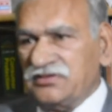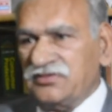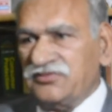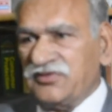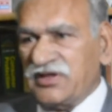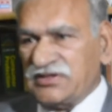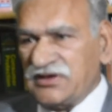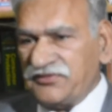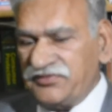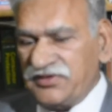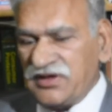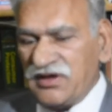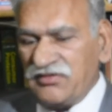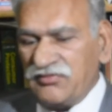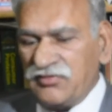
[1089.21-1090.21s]
whether we
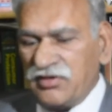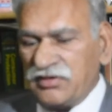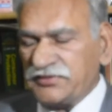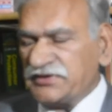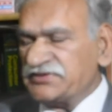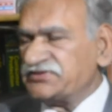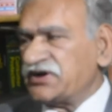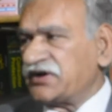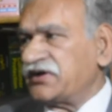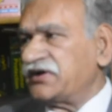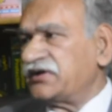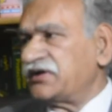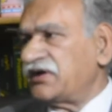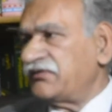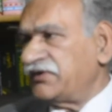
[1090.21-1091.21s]
have got its
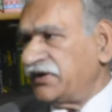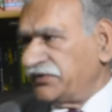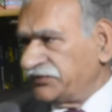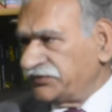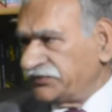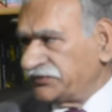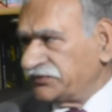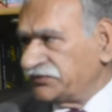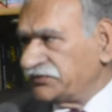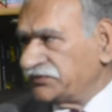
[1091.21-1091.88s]
secondary evidence.